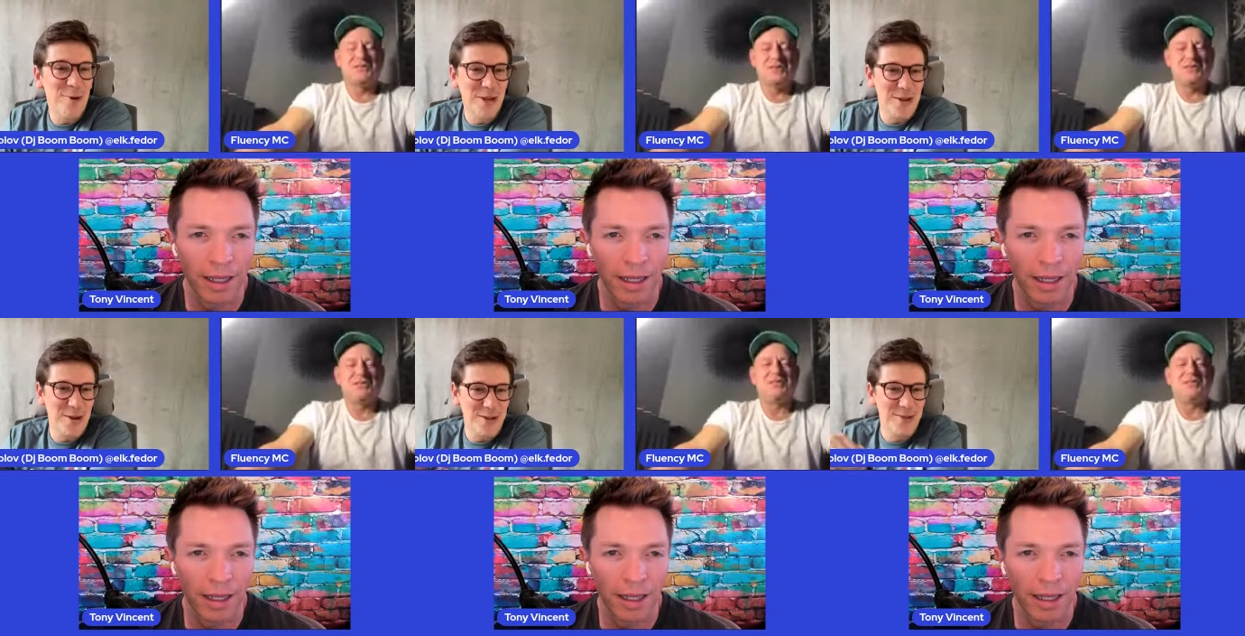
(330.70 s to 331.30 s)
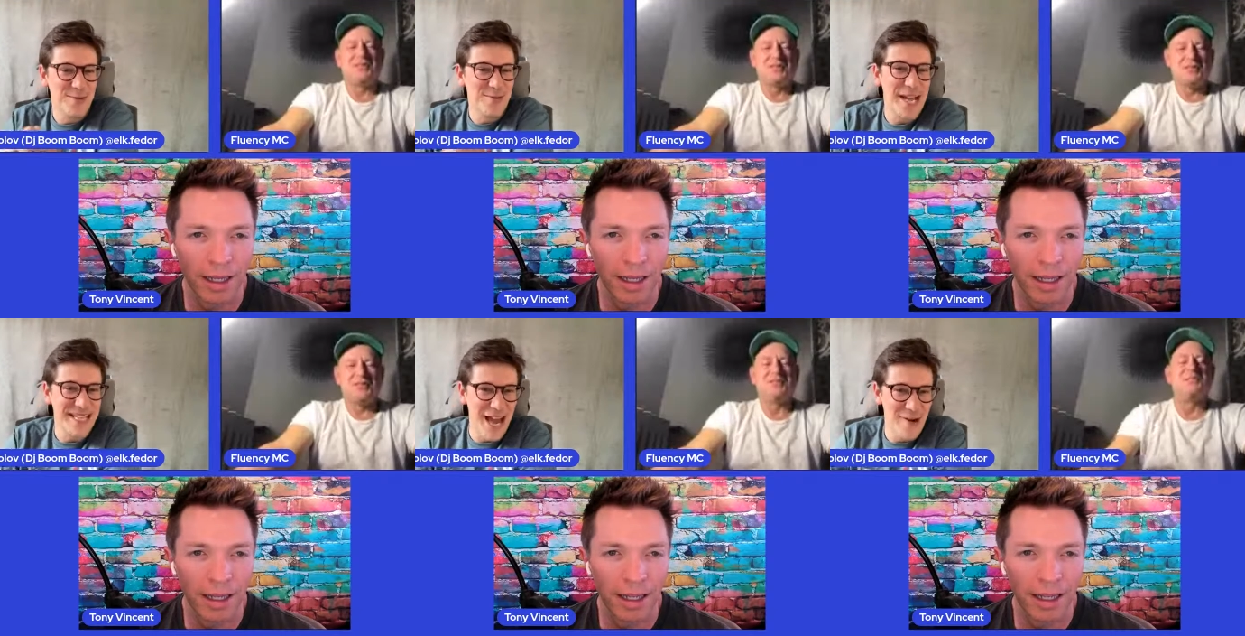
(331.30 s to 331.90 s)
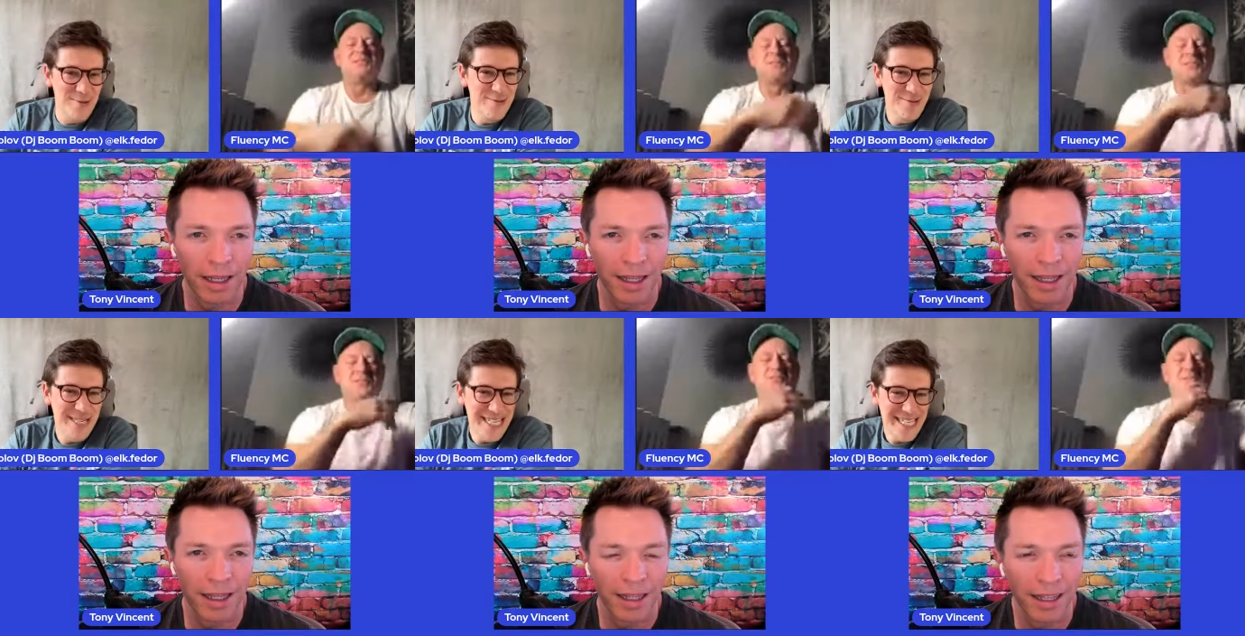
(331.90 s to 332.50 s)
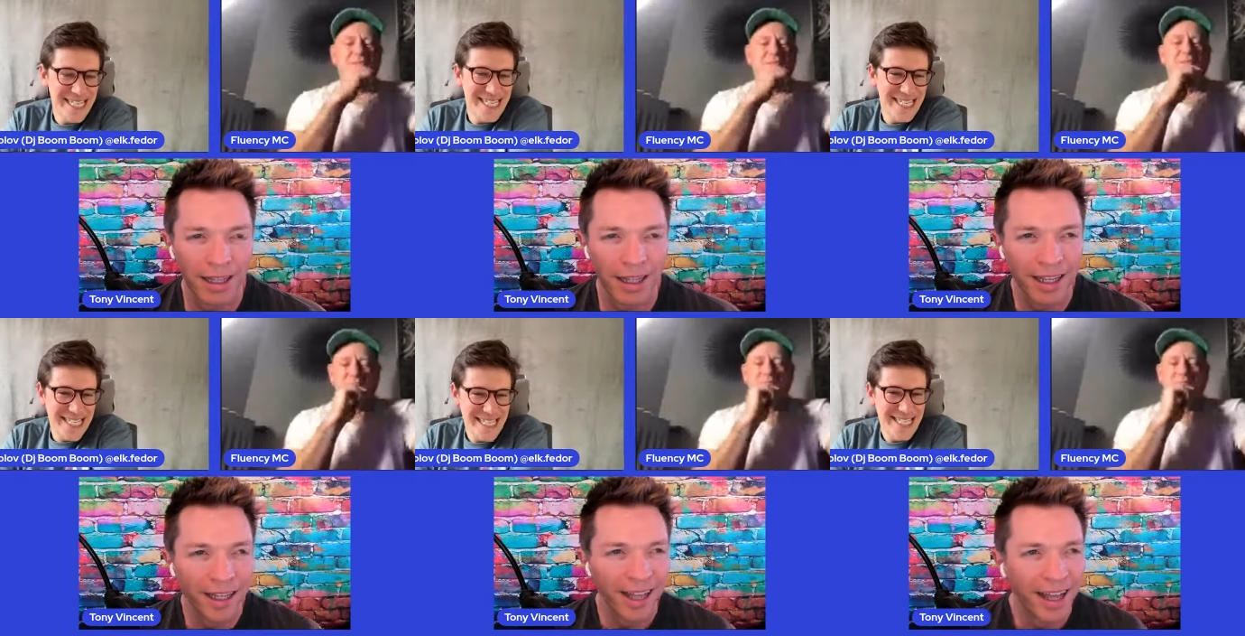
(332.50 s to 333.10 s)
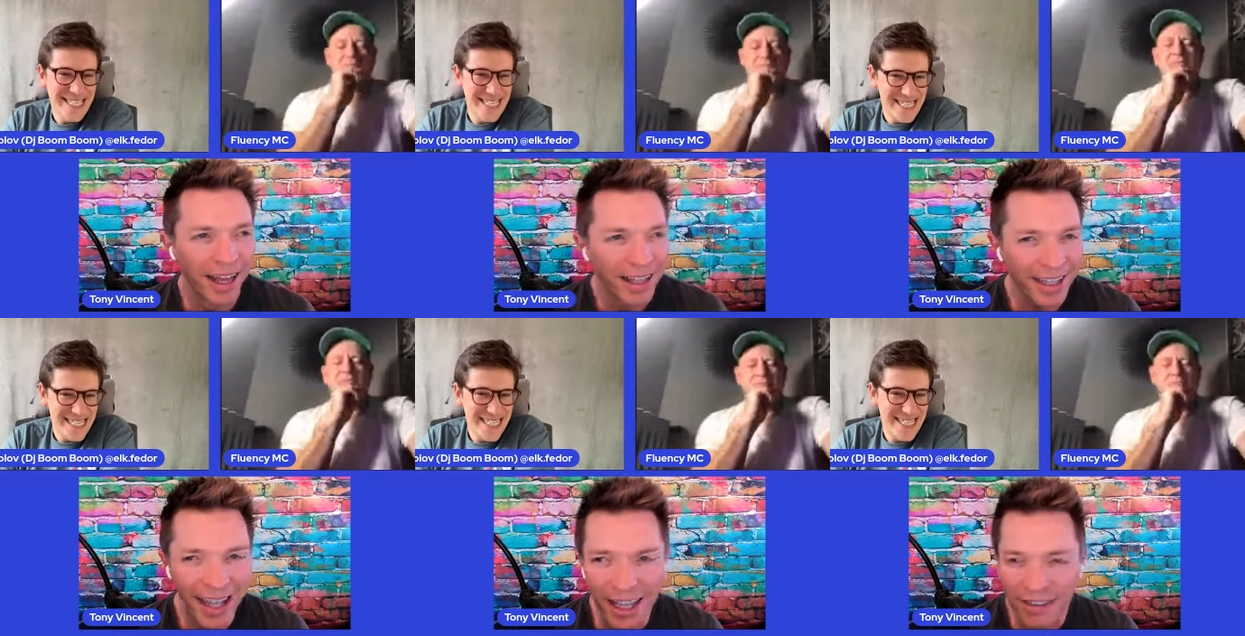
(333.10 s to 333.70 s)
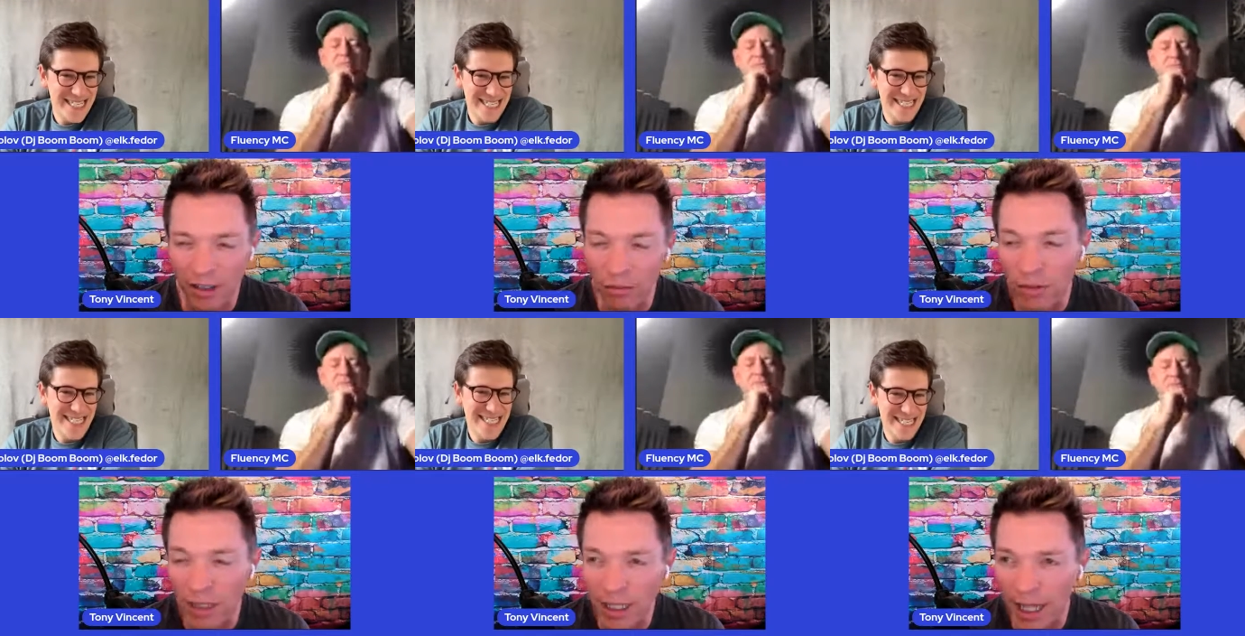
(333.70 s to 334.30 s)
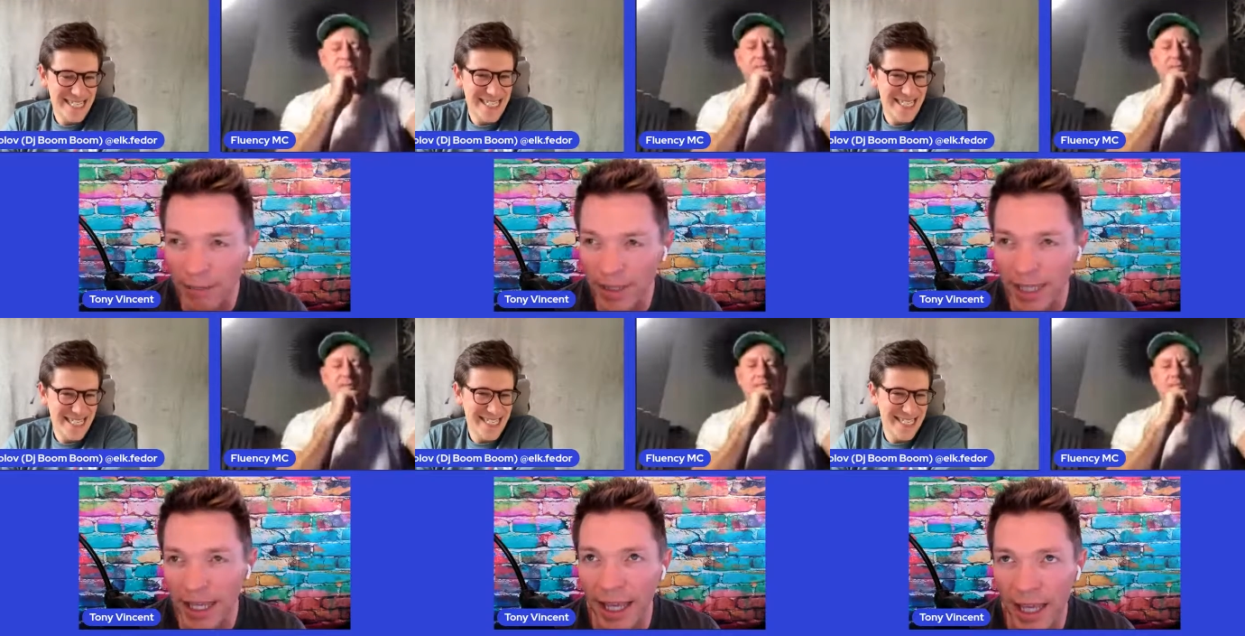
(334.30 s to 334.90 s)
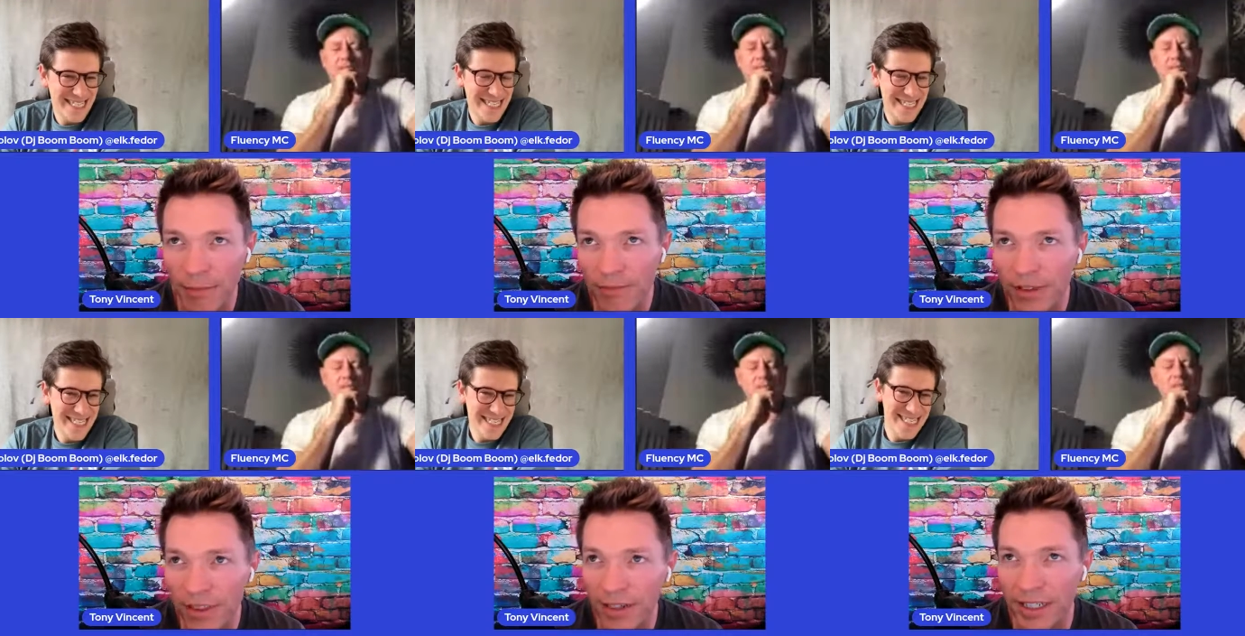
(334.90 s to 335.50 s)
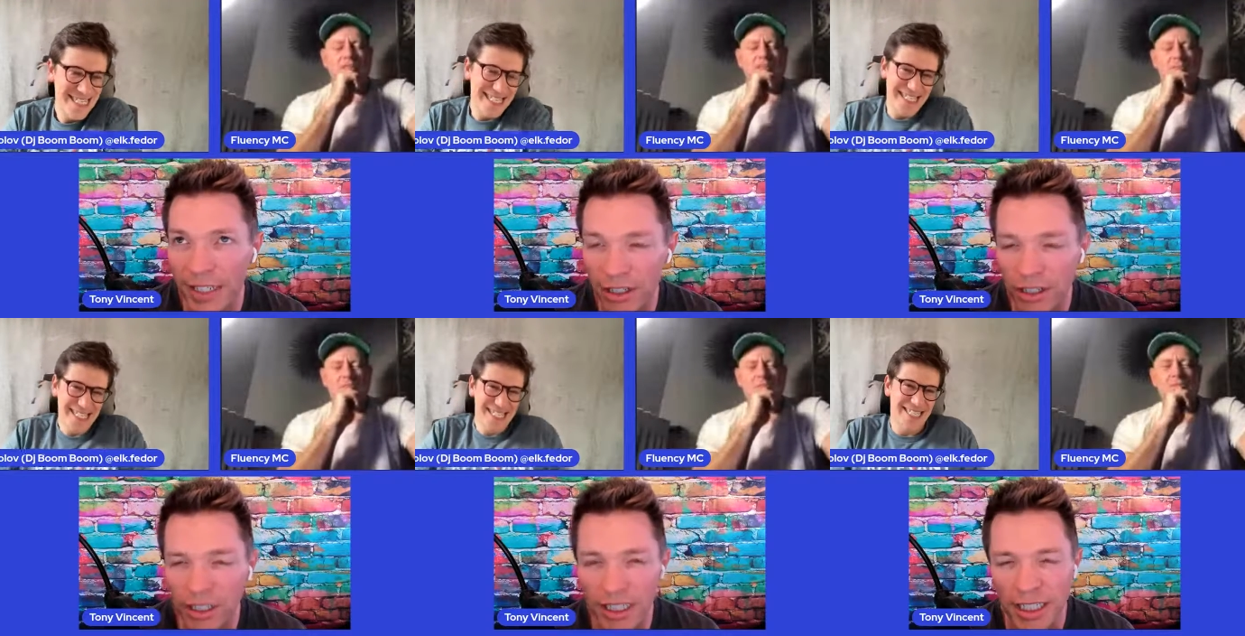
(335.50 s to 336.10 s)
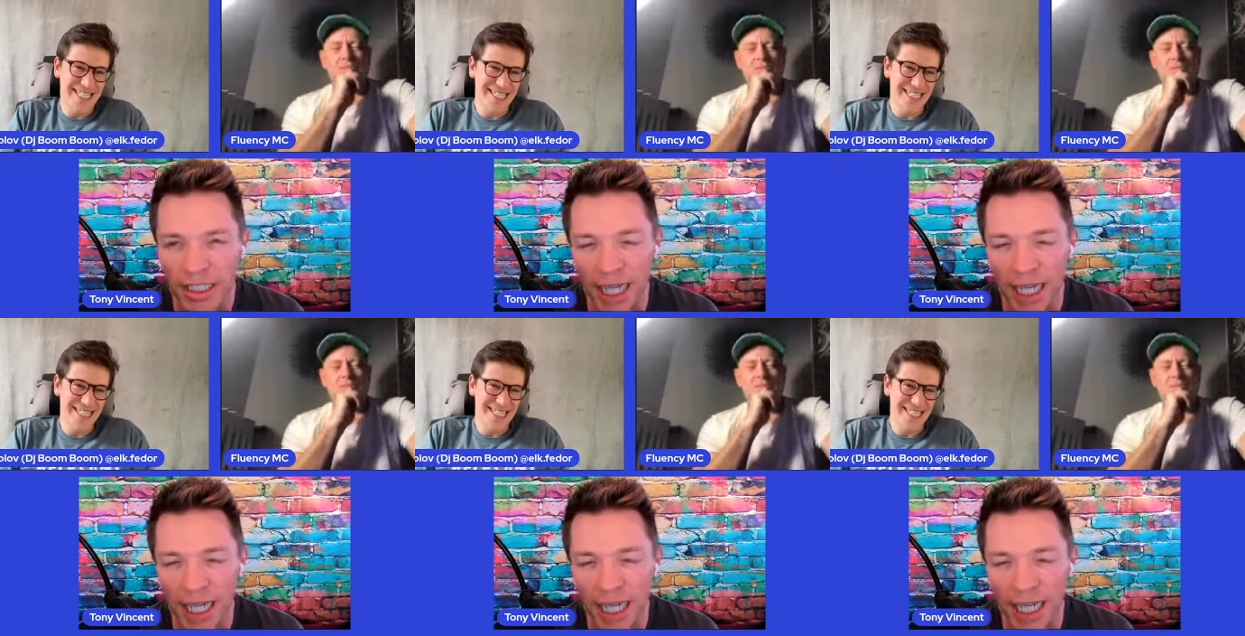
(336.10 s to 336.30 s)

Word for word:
Speaker 1: working on right now? Mm -hmm.
Speaker 2: Yeah. So well, I became a fifth grade teacher in